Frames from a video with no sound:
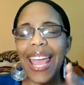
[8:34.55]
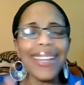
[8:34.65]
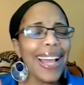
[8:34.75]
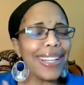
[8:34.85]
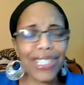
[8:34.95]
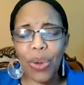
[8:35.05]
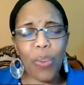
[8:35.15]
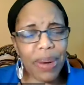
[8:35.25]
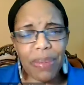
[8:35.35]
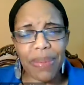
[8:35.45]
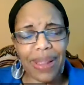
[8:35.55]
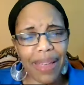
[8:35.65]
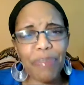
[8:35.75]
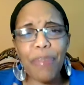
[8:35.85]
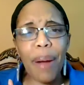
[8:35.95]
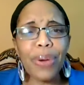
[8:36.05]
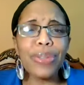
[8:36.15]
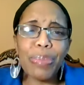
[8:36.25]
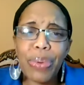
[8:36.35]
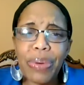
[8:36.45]
not just a woman in midlife, our bones are
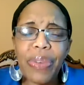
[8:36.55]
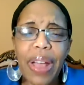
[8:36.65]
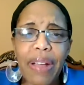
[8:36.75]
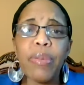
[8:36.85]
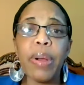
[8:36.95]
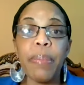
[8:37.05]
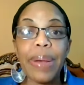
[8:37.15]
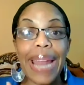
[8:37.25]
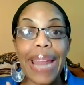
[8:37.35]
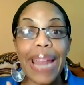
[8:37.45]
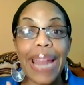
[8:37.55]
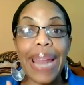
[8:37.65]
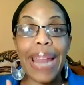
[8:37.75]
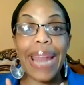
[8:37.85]
important for everyone, but as we age,